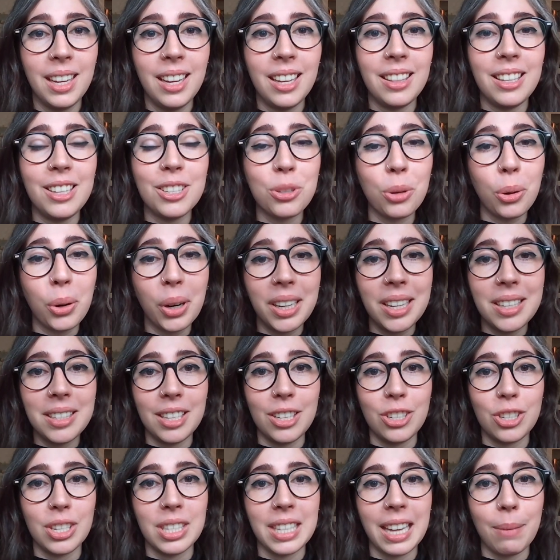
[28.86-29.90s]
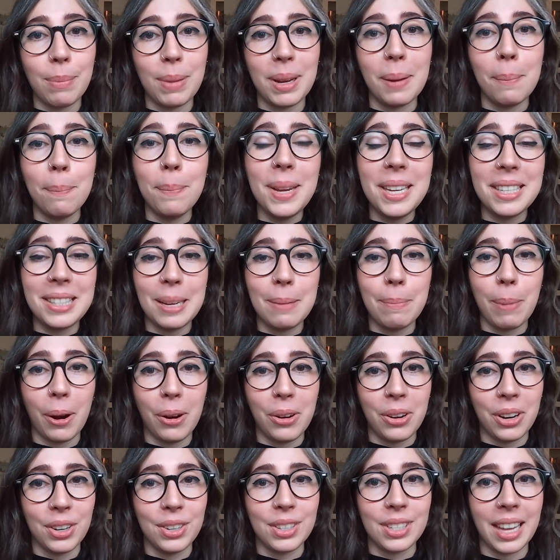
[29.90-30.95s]
These organizations have been amazing
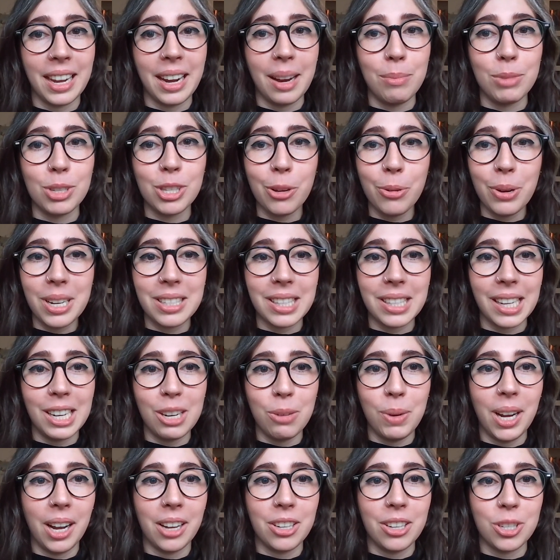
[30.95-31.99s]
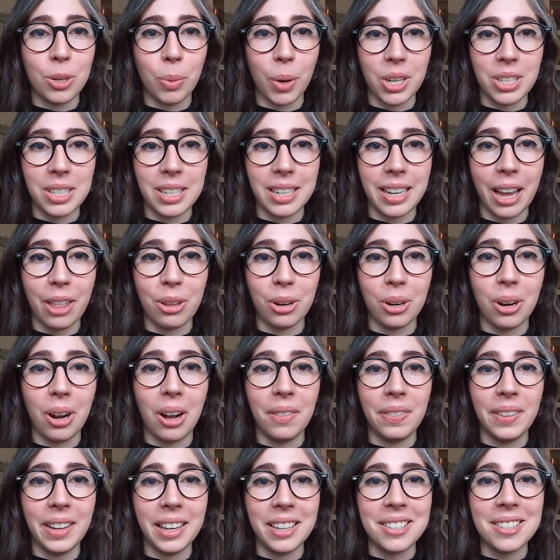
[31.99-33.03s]
partners, and I'm so excited we got to work together
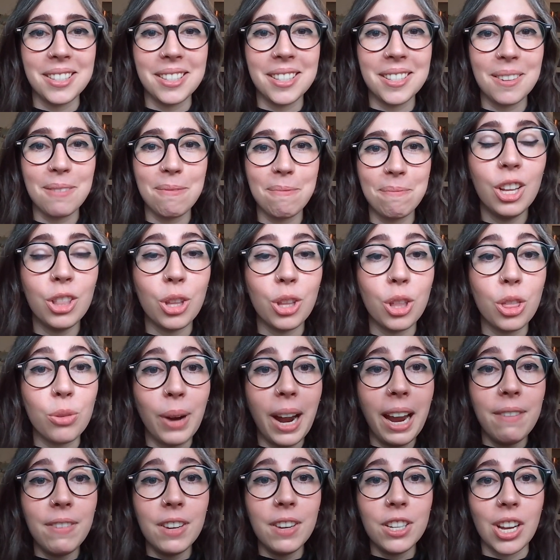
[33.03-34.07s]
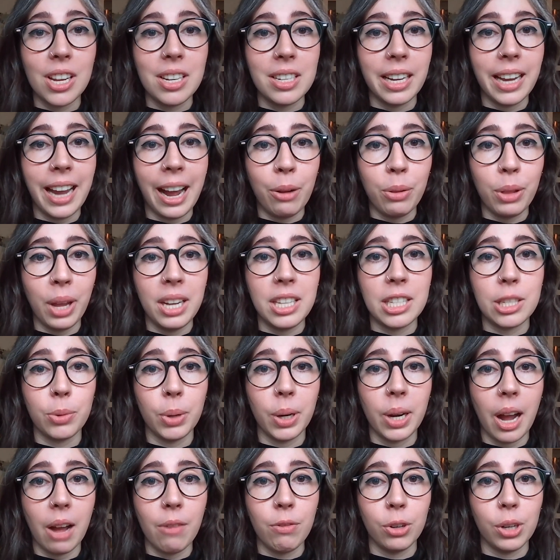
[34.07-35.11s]
on this. The Thrive Agenda outlines a
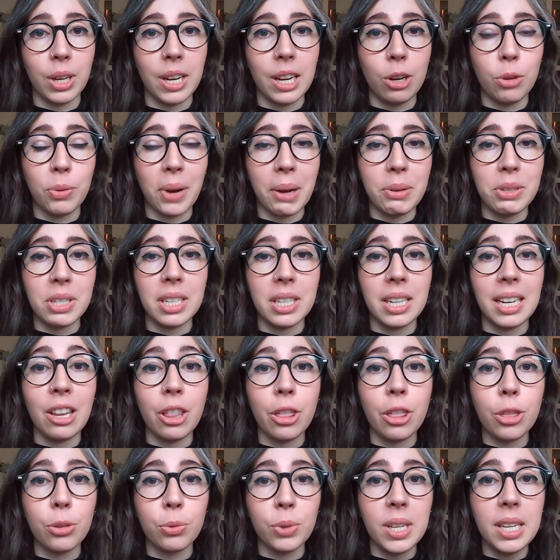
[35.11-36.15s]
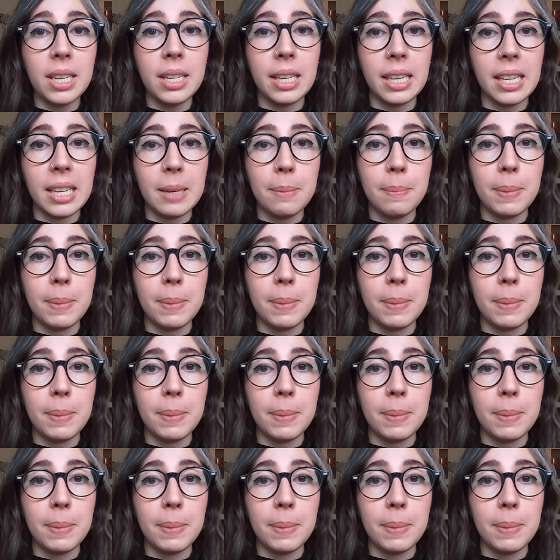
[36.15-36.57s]
recovery grounded in three key